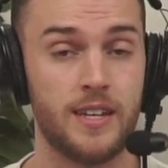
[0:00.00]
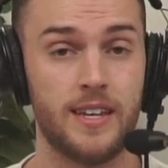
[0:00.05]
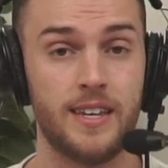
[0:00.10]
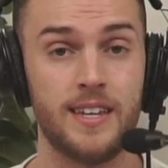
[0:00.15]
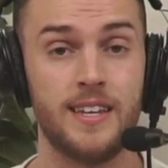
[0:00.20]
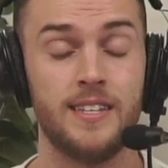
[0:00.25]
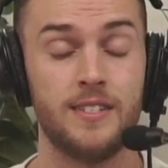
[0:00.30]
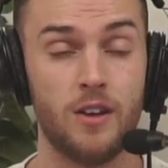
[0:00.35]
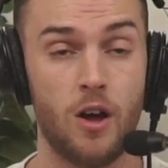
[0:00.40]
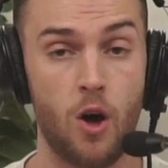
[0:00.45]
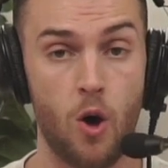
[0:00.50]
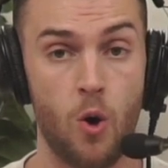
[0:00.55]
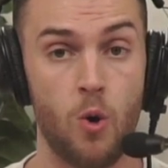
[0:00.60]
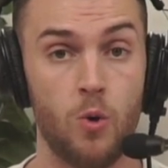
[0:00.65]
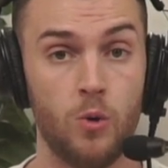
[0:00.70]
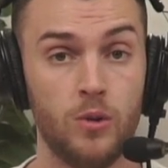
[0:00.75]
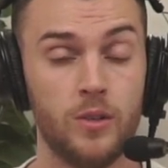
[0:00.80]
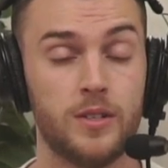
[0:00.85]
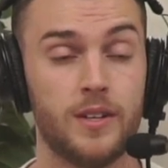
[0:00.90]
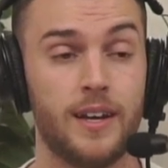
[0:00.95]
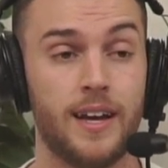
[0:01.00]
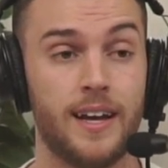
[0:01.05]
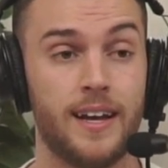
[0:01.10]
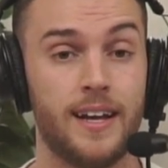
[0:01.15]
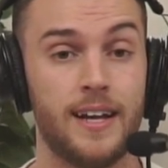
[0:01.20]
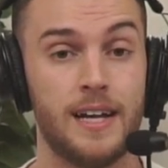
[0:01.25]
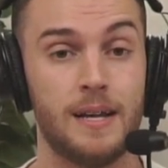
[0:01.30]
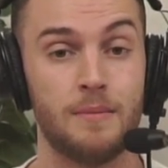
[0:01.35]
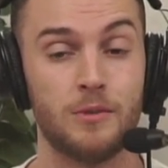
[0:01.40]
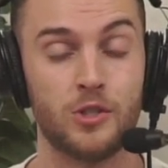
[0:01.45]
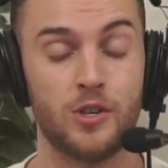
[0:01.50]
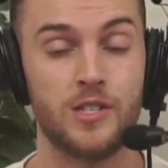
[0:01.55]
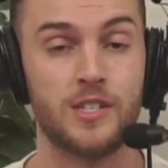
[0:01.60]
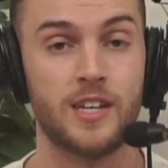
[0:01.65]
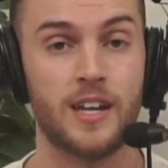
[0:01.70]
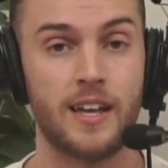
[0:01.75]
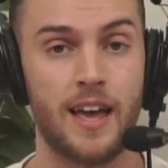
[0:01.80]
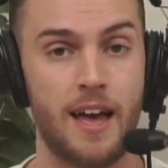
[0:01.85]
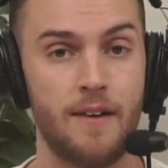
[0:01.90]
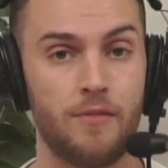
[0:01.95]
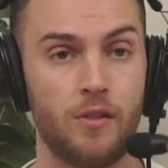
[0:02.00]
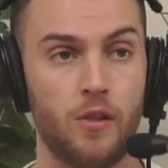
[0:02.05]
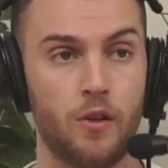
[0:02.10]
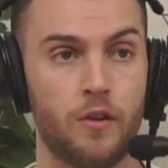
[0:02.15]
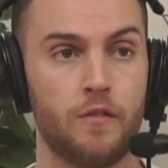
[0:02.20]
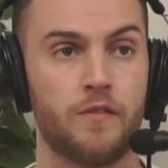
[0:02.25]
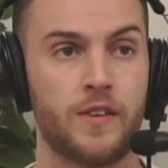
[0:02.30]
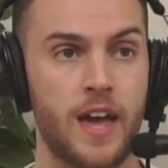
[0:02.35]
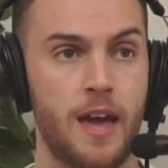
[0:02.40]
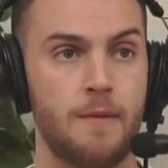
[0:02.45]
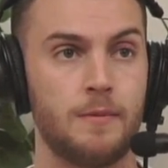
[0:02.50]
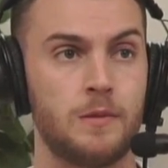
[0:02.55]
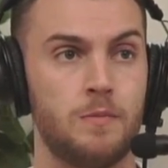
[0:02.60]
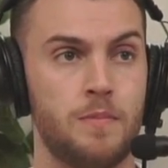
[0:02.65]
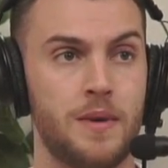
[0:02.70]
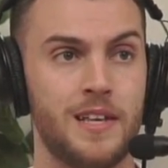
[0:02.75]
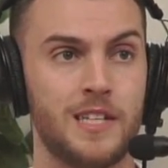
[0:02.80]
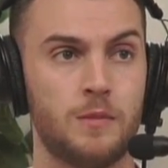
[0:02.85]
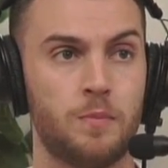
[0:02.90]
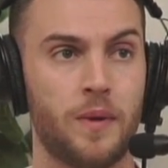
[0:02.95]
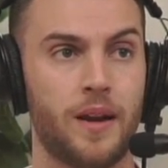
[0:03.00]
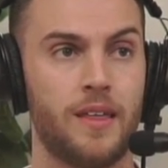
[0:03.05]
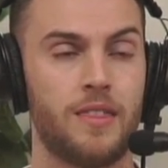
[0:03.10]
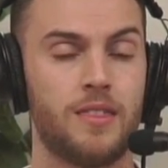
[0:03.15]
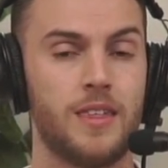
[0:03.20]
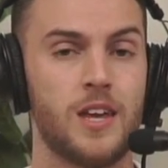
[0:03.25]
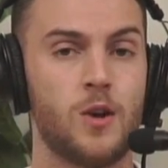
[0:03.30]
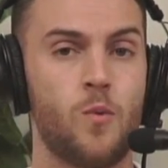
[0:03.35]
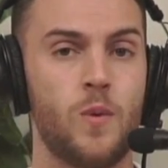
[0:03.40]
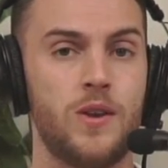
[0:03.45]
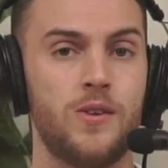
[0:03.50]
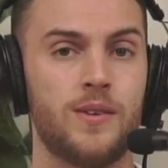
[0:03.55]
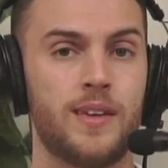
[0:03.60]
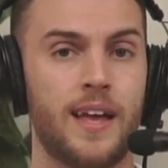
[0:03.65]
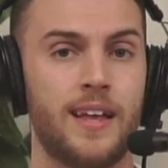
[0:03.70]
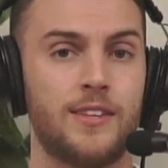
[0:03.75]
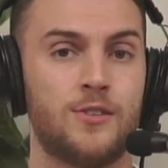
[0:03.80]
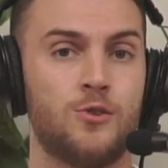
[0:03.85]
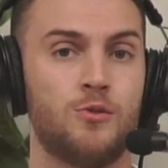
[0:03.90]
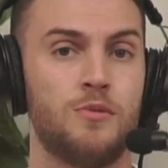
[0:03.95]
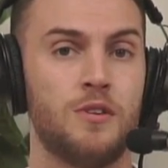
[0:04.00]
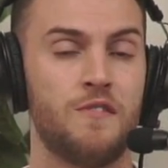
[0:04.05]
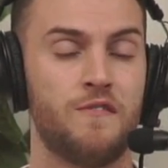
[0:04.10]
He is old, so he's going to have a lot of games missed. But I think when you get to the